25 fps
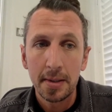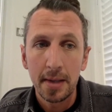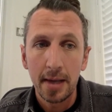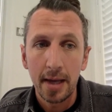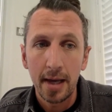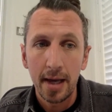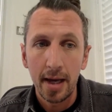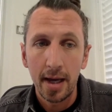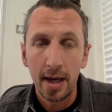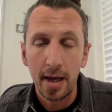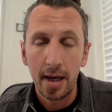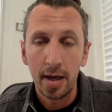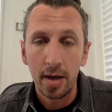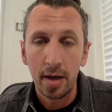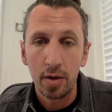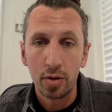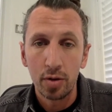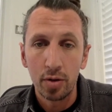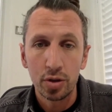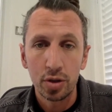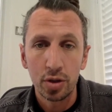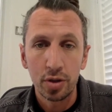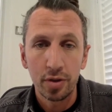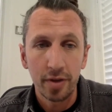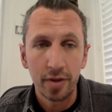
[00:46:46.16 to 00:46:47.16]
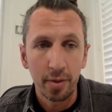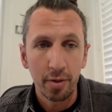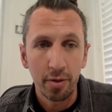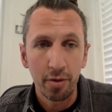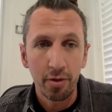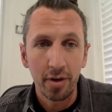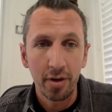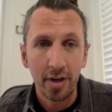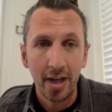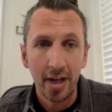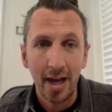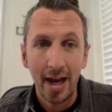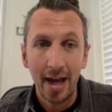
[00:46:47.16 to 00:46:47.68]
uh, or do you think we're
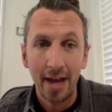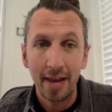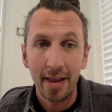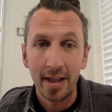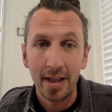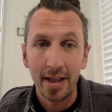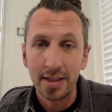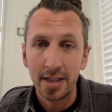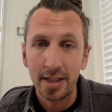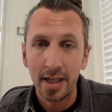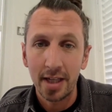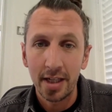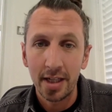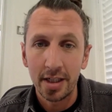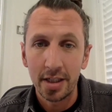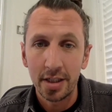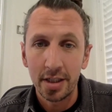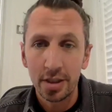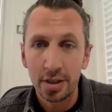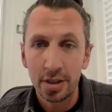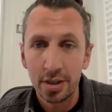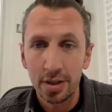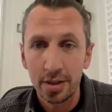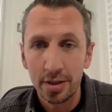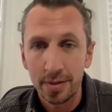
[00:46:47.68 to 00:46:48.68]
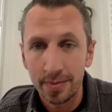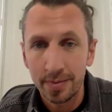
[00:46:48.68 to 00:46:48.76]
already at that stage?